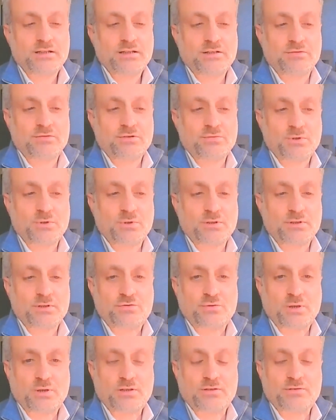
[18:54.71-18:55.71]
even when they
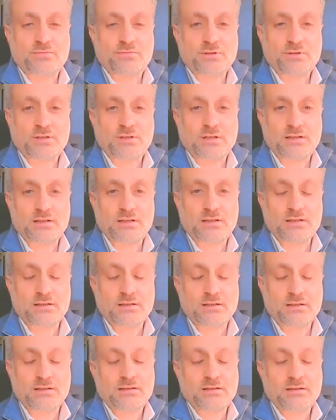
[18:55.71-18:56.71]
try to forget it,